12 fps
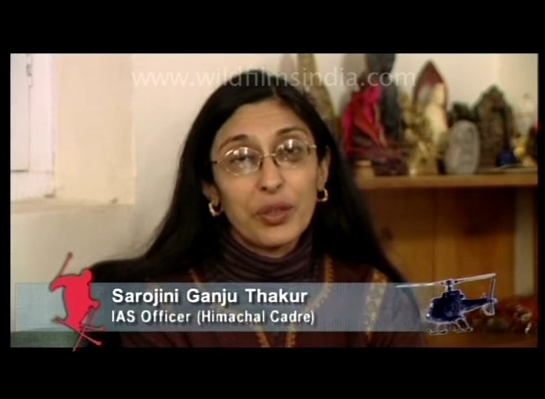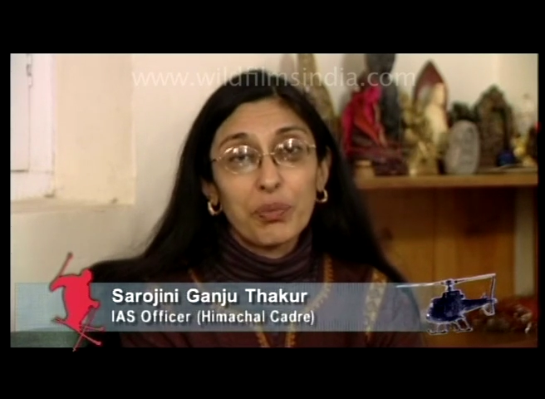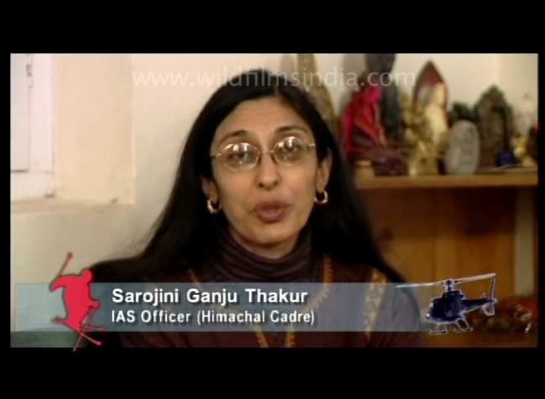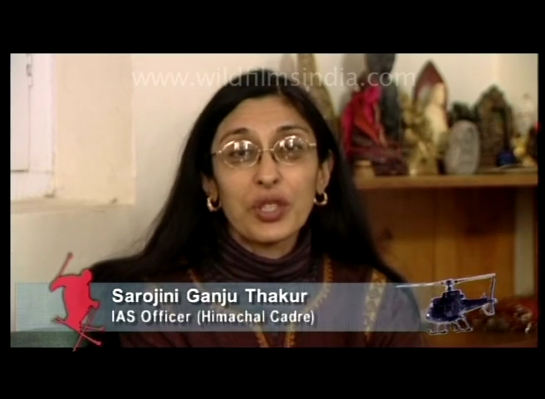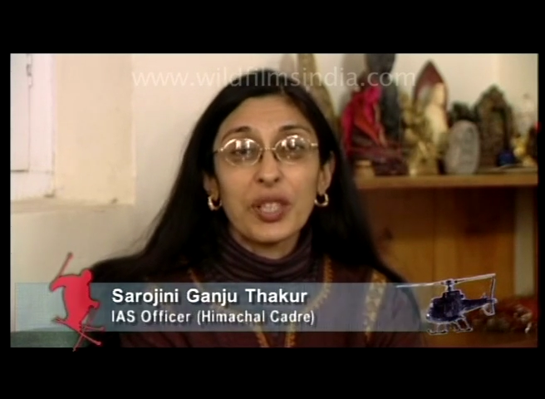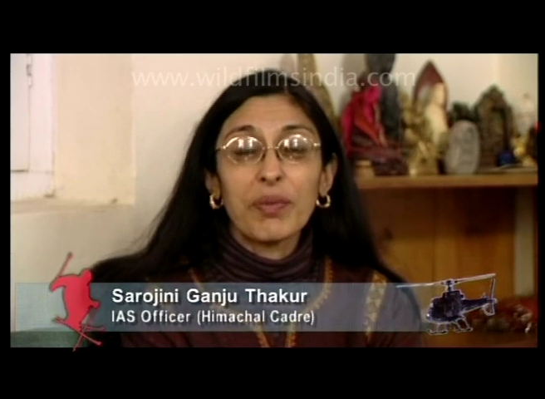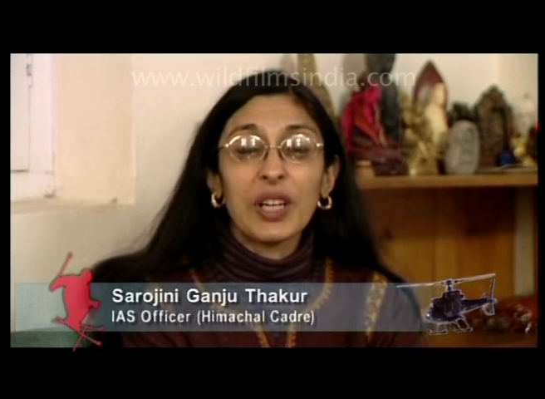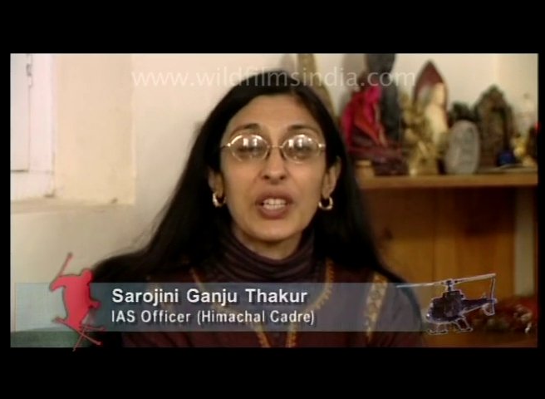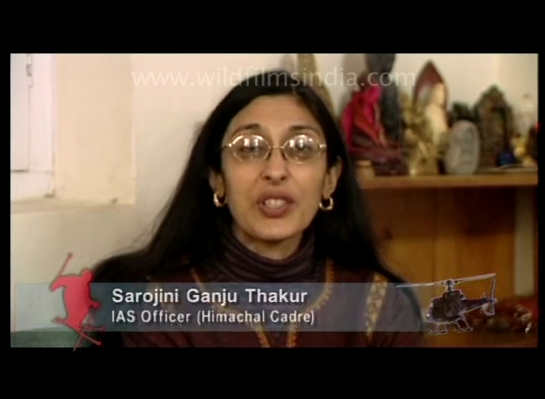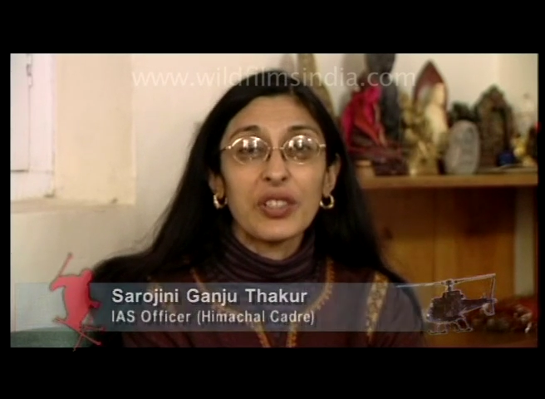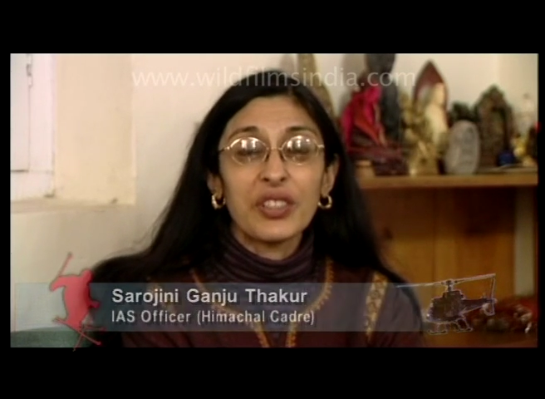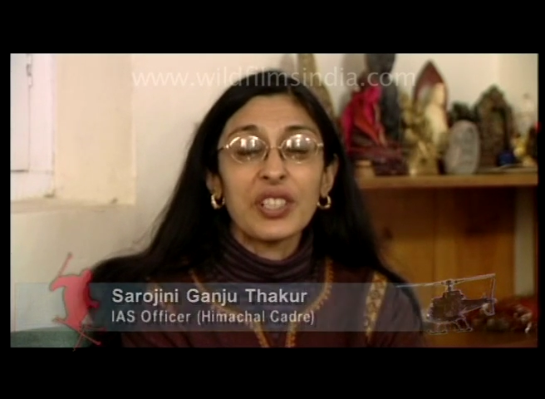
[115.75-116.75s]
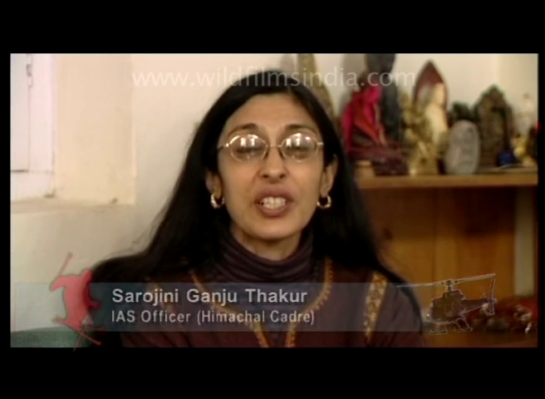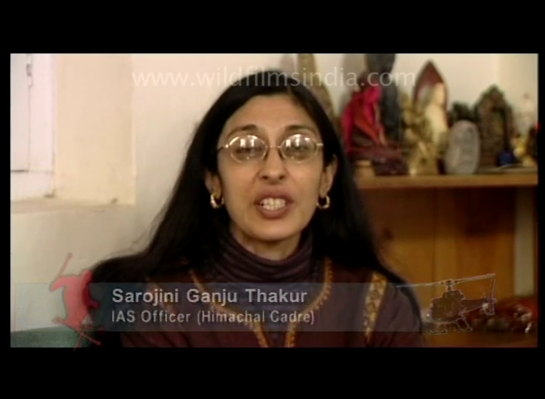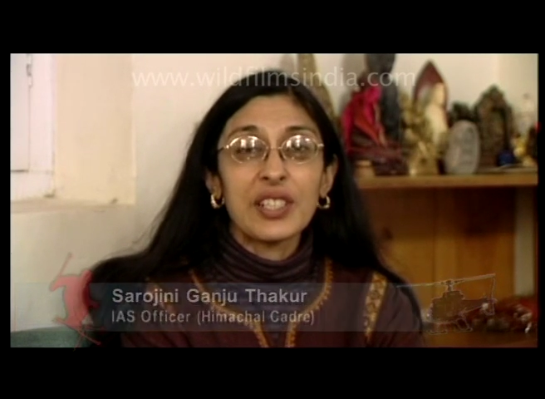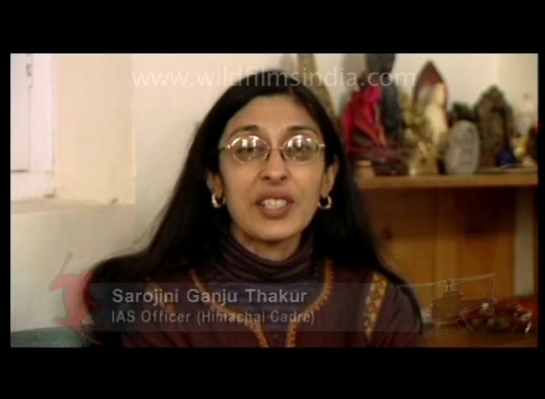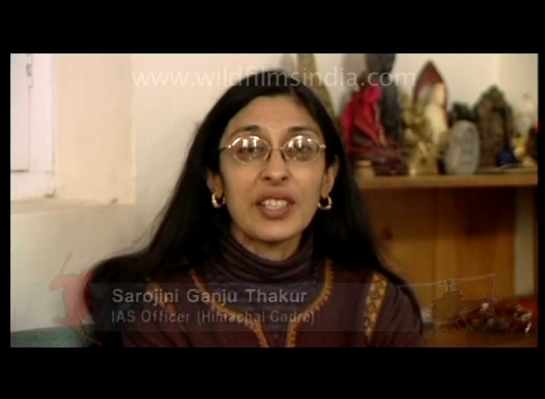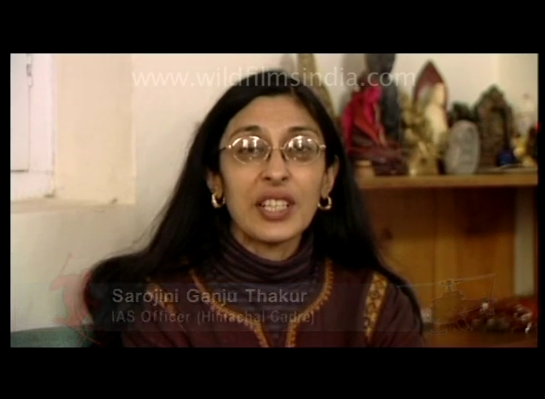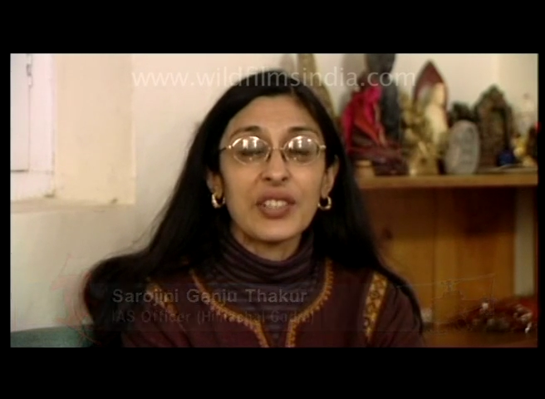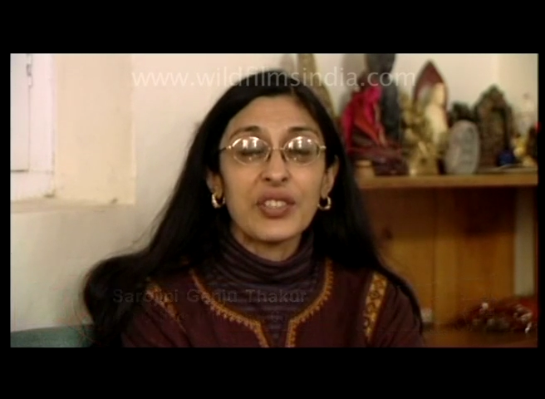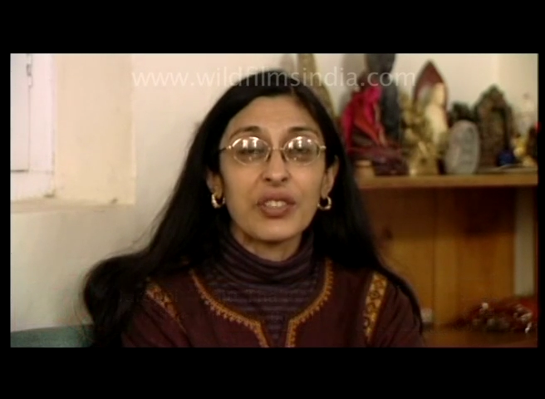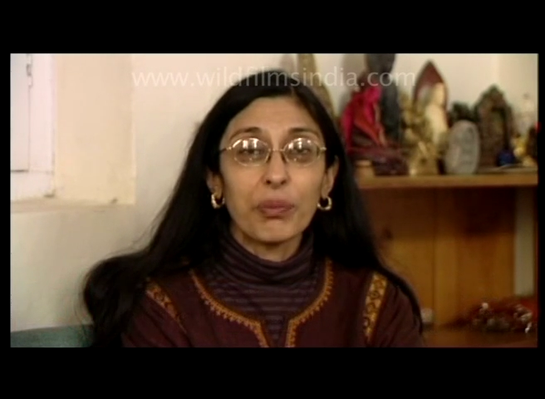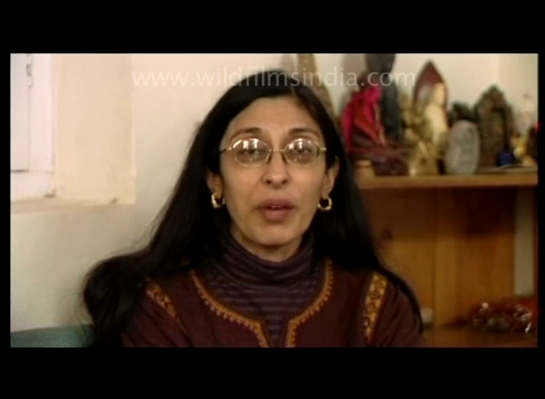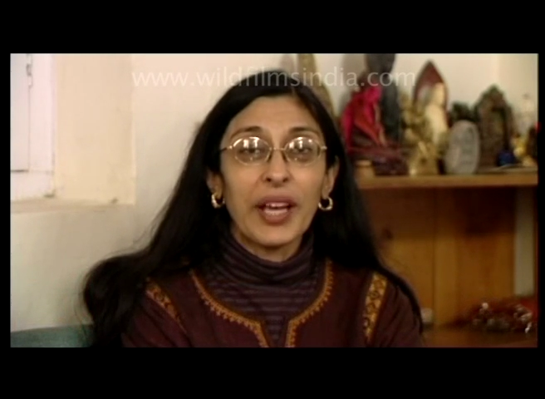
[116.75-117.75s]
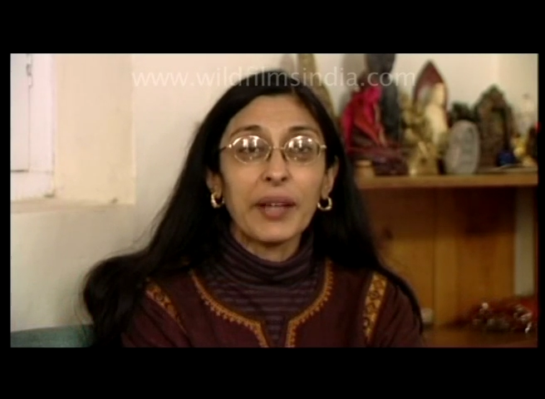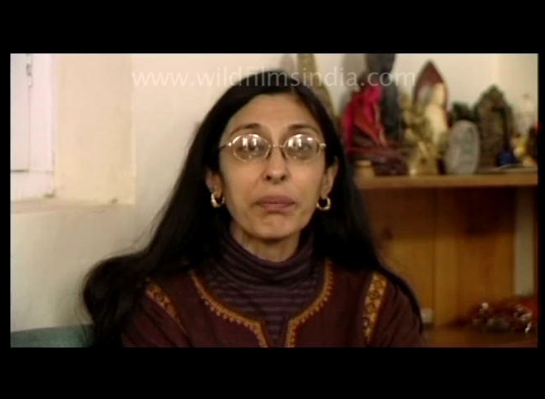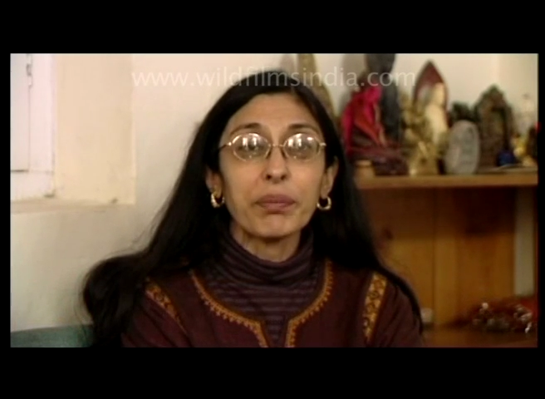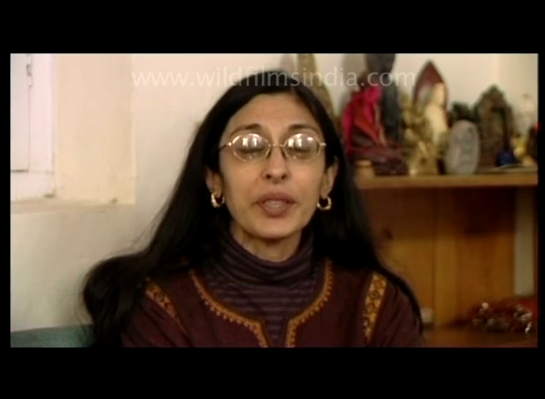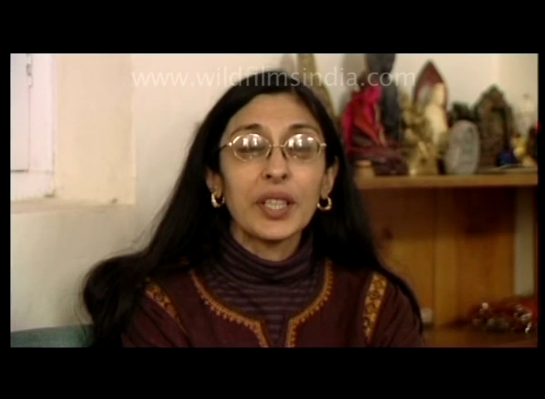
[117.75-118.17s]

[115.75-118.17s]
it put Himachal on an international map,